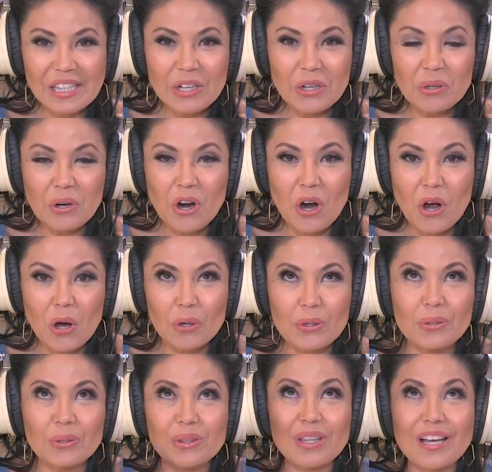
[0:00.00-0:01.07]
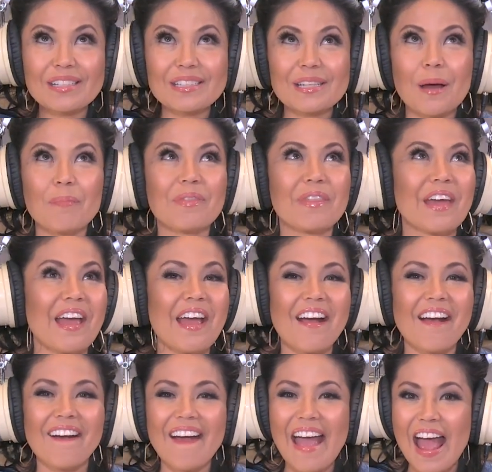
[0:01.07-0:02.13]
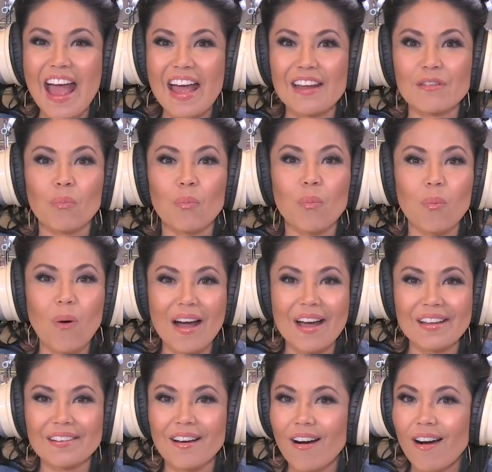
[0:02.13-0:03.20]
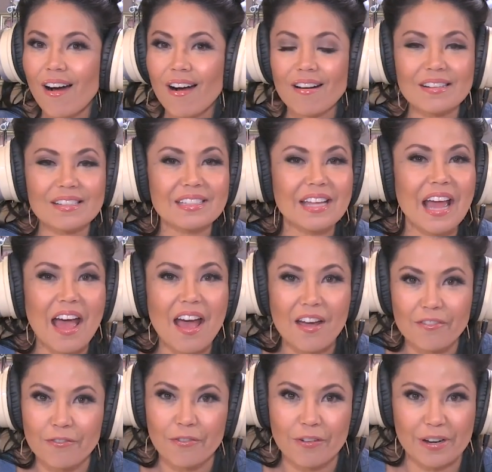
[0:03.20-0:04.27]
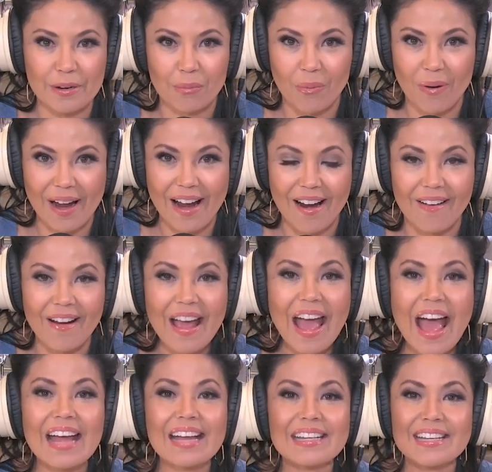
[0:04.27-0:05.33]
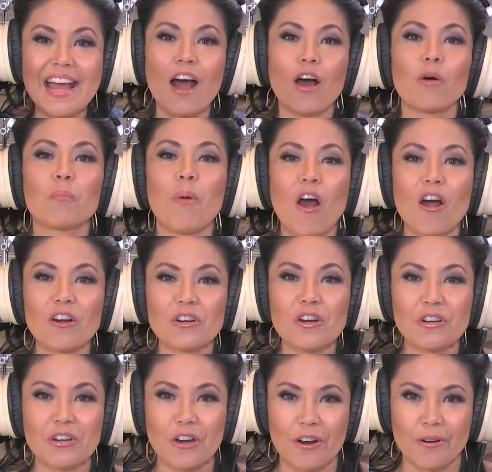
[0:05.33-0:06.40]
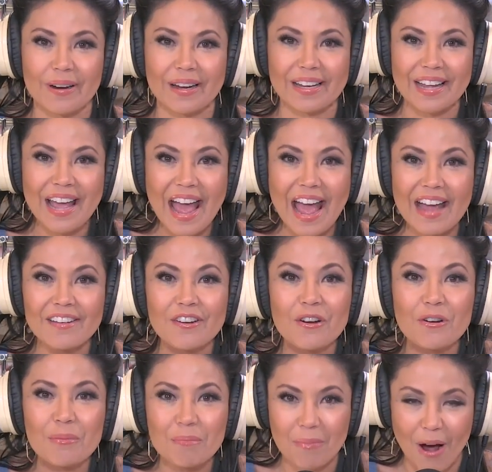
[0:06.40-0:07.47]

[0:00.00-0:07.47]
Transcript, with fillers: a little girl who looked up there and won hearts everywhere. And now Parker Curry and her